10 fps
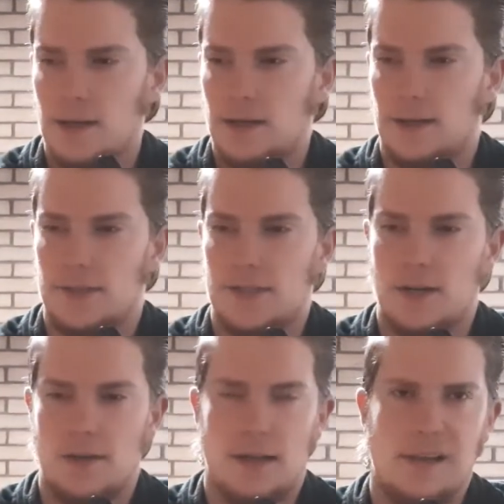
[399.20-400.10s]
let's
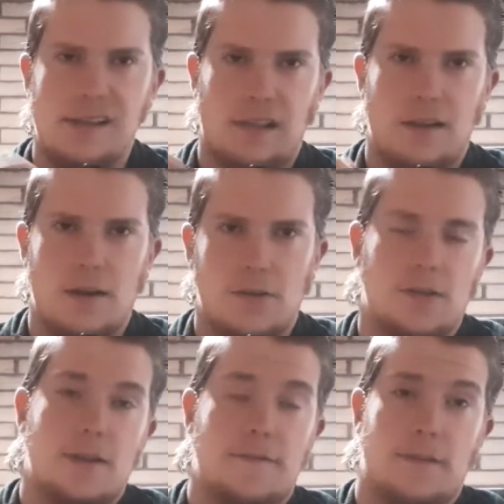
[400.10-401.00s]
see, the
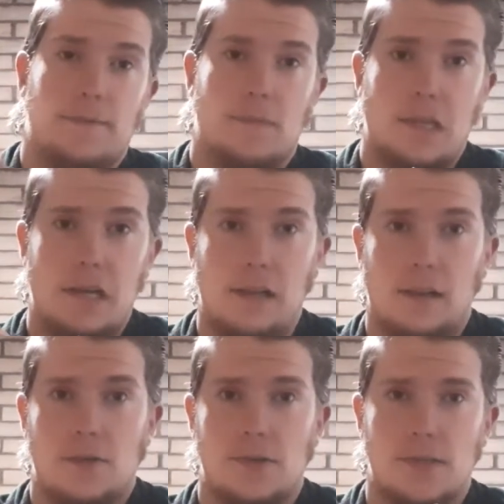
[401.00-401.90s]
Helios, and even the
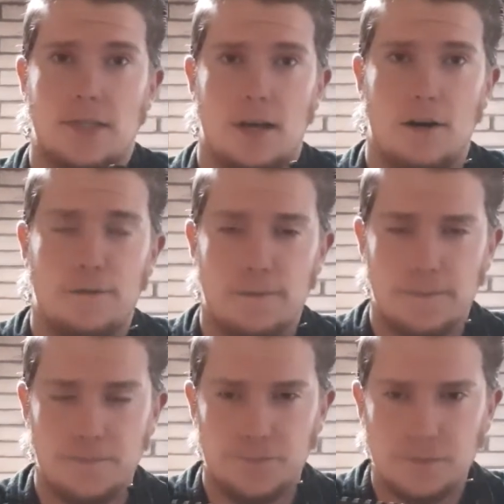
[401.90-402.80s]
Helios itself
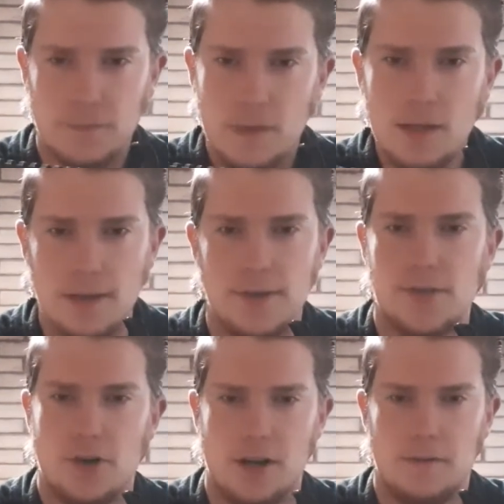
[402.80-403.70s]

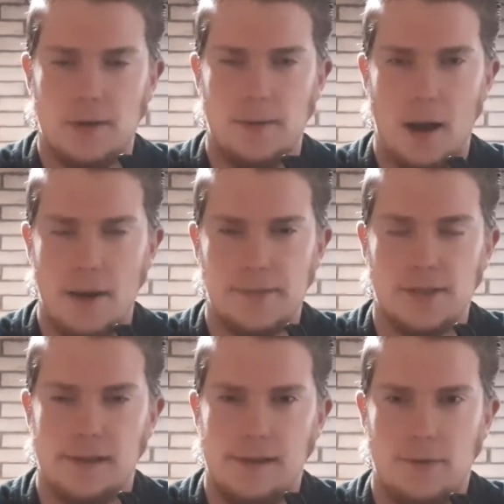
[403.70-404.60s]
is starting to become
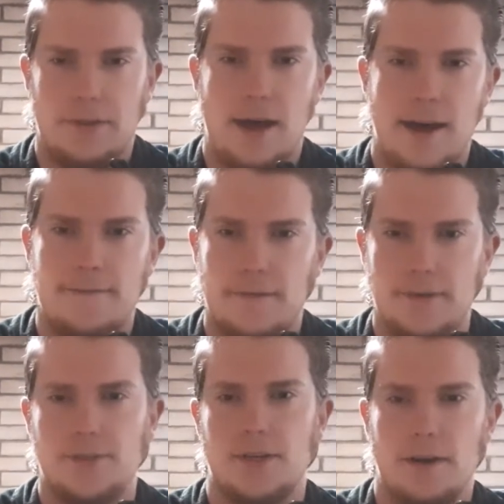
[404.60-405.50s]
obsolete with the
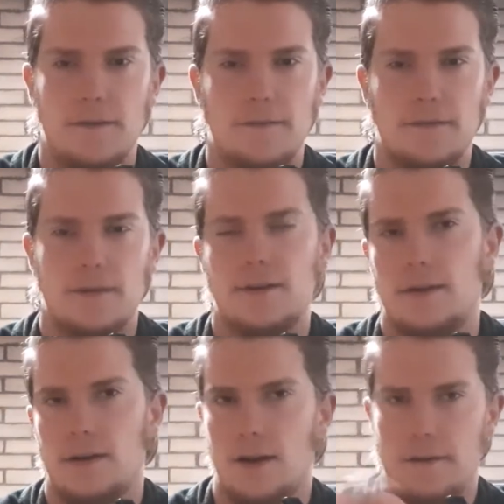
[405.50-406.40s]
advent of
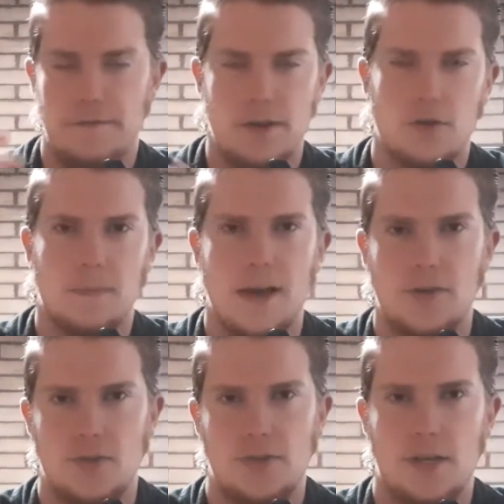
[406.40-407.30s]
newer
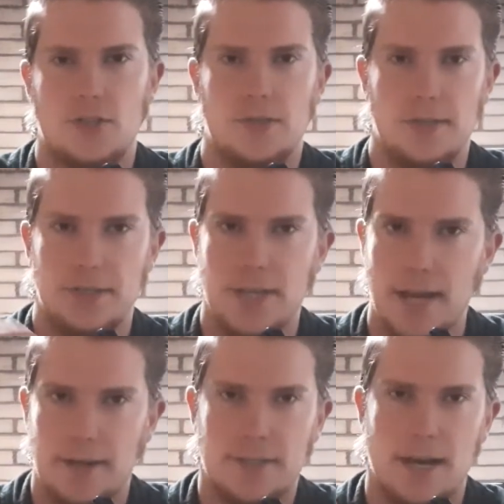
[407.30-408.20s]
blasters such as the
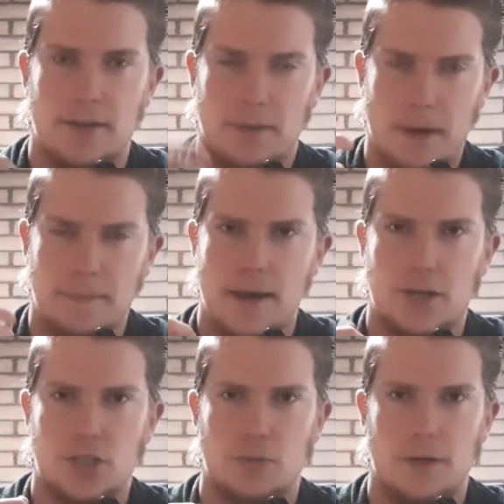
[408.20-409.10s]
Takedown, the pump
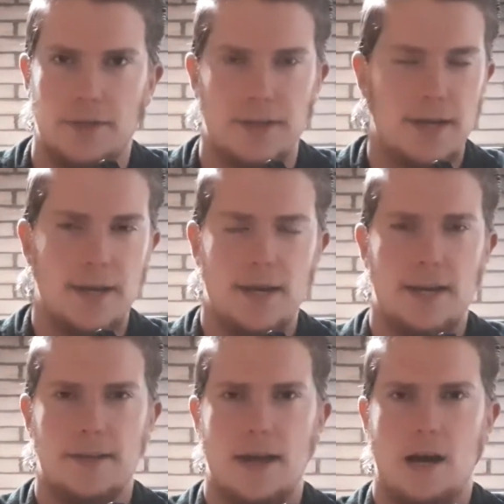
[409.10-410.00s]
action one,
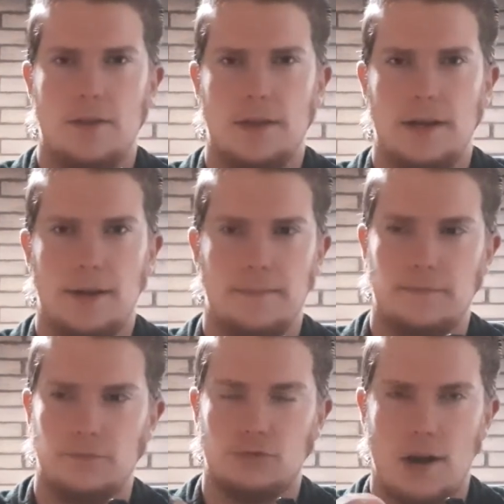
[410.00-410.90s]
and now the
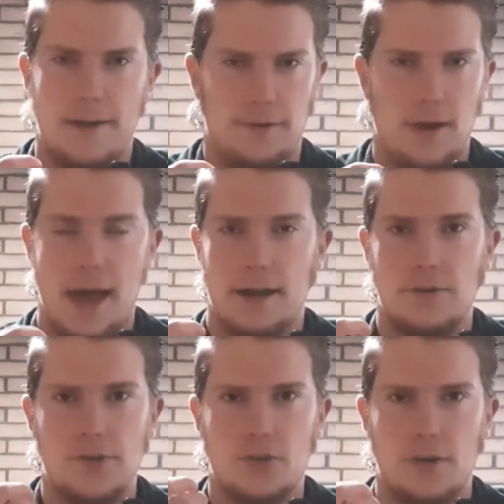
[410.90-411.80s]
Rival
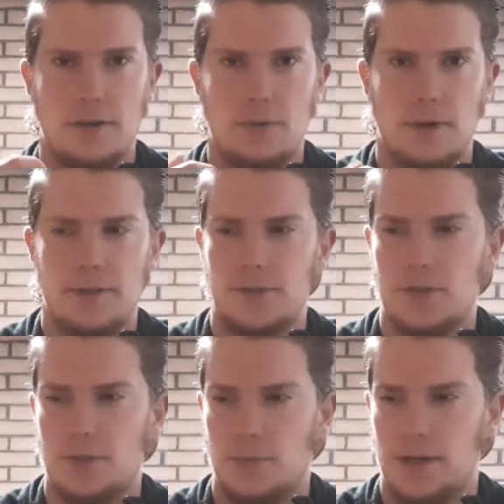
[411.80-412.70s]
AccuStrike
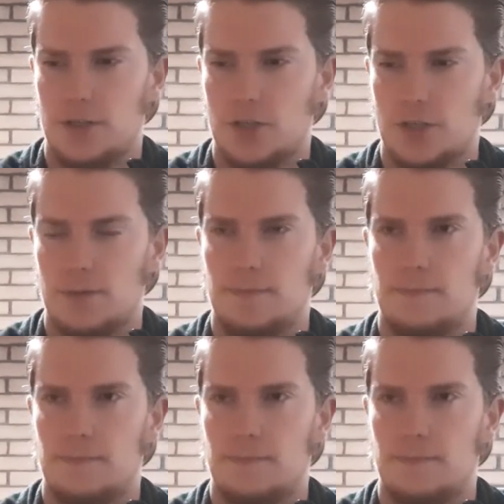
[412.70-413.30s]
ones, which